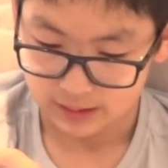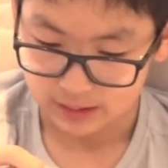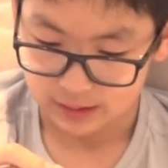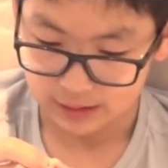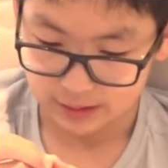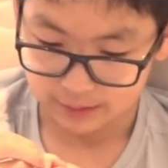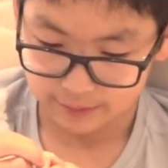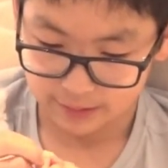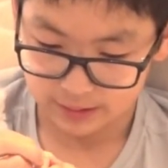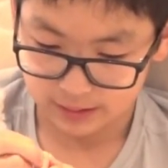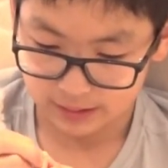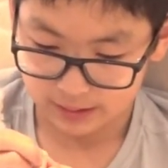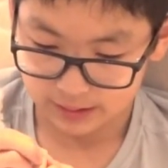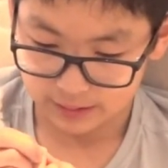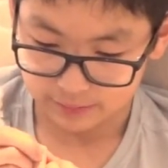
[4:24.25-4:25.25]
And they rose
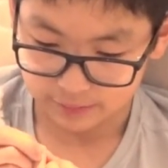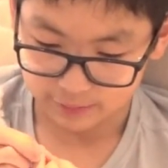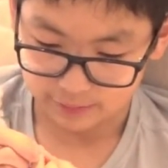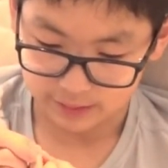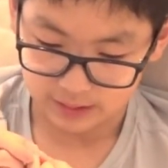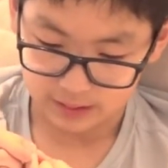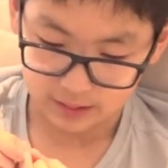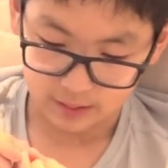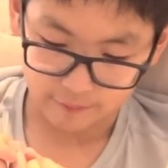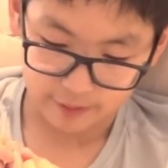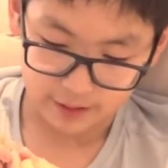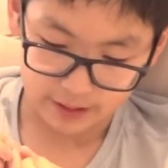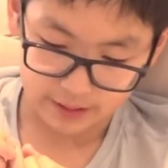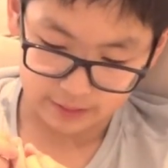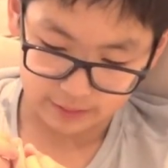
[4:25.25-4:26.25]
early in the morning and went
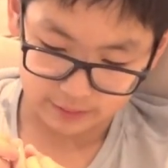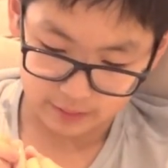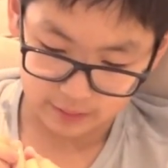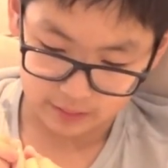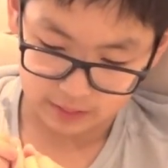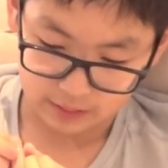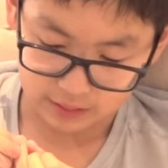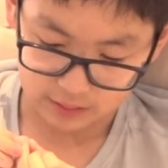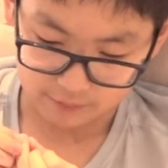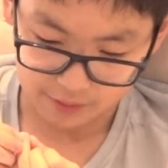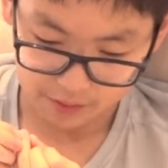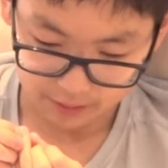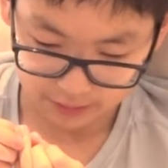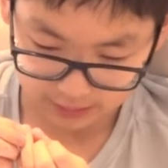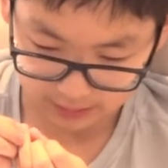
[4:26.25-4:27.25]
out the, into the
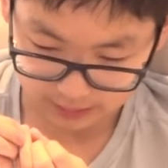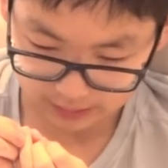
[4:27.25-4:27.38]
wilderness of